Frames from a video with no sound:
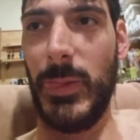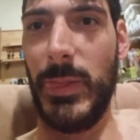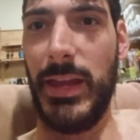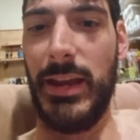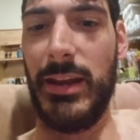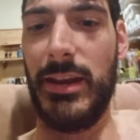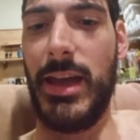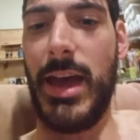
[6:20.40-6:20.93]

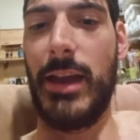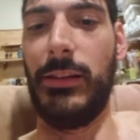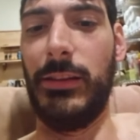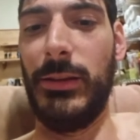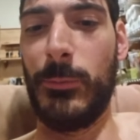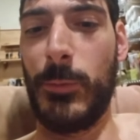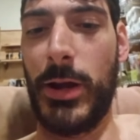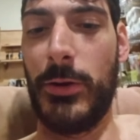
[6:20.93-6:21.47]
and
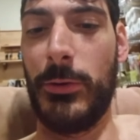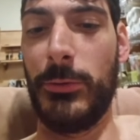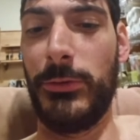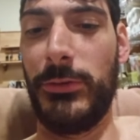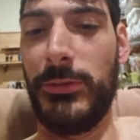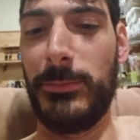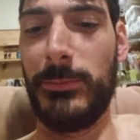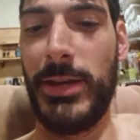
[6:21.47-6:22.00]
Natalie
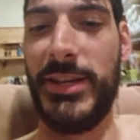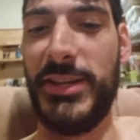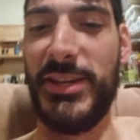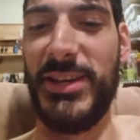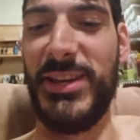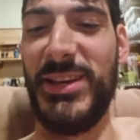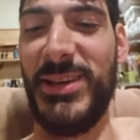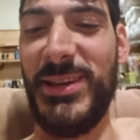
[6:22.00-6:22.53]
Reynolds.
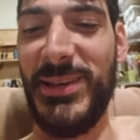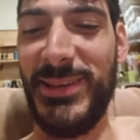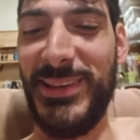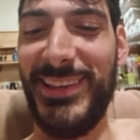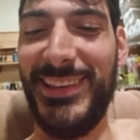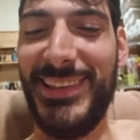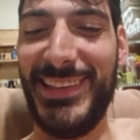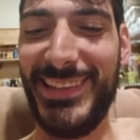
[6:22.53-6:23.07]

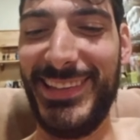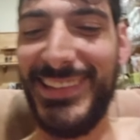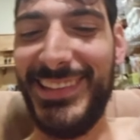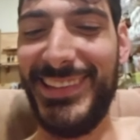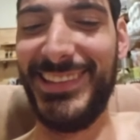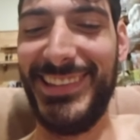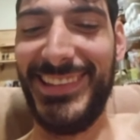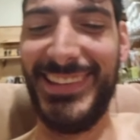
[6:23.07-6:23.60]
oh
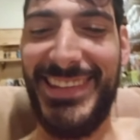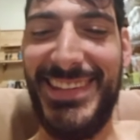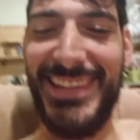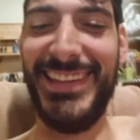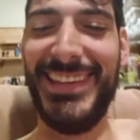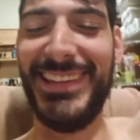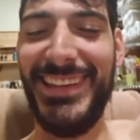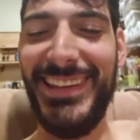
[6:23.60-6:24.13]
shit!
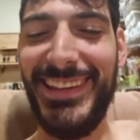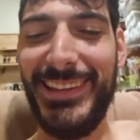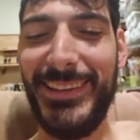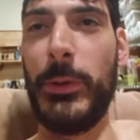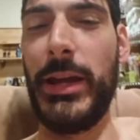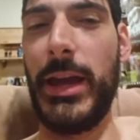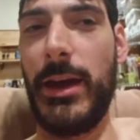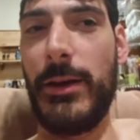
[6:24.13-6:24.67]
Oh, and
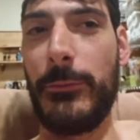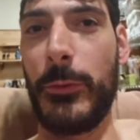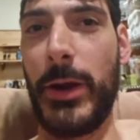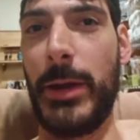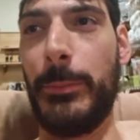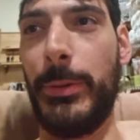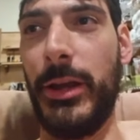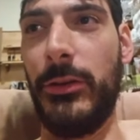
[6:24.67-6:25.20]
we have
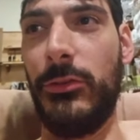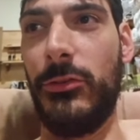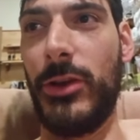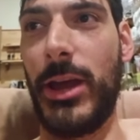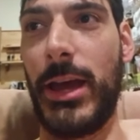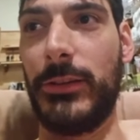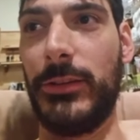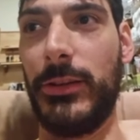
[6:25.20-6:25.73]
Rampage
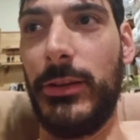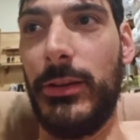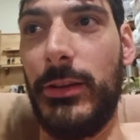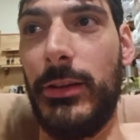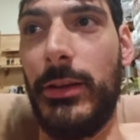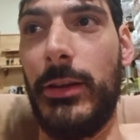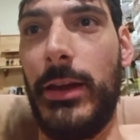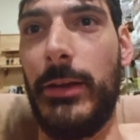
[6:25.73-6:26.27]
Jackson
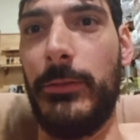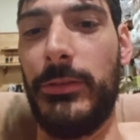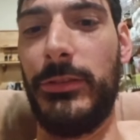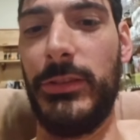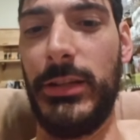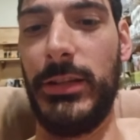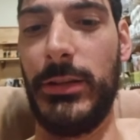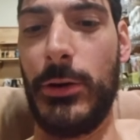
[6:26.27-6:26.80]
and the
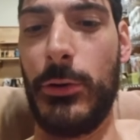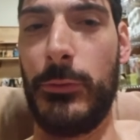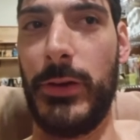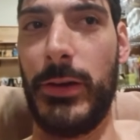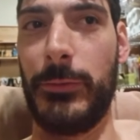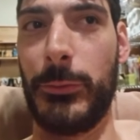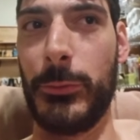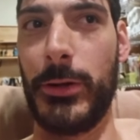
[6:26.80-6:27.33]
CEO of
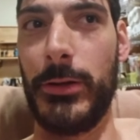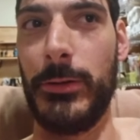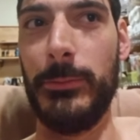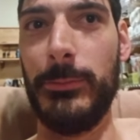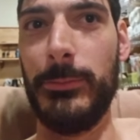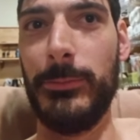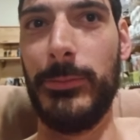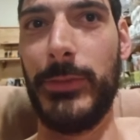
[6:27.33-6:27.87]
F three.
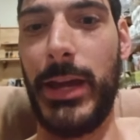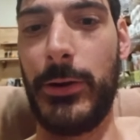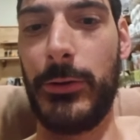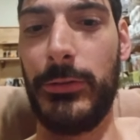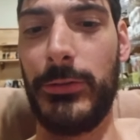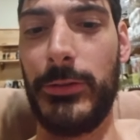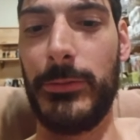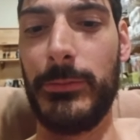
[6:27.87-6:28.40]

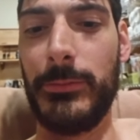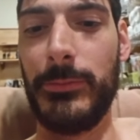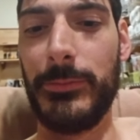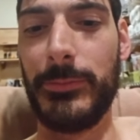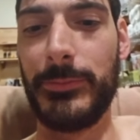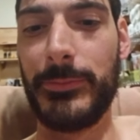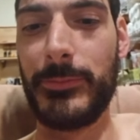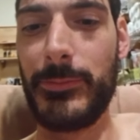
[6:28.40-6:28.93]
Harrison.
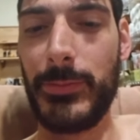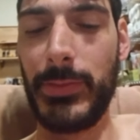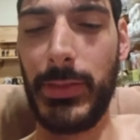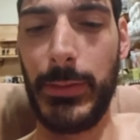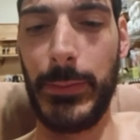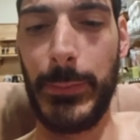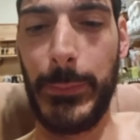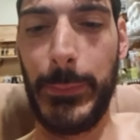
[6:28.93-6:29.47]
Oh,
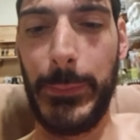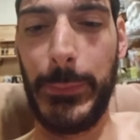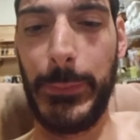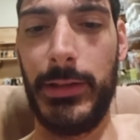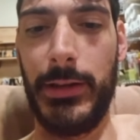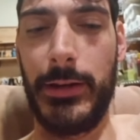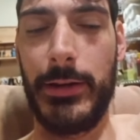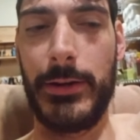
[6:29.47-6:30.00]
actually?
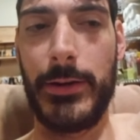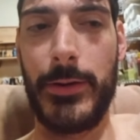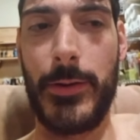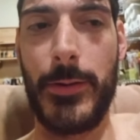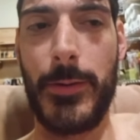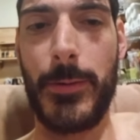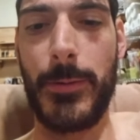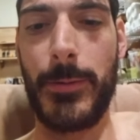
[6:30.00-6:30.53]
Yeah.
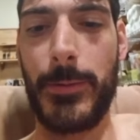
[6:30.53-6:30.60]
That's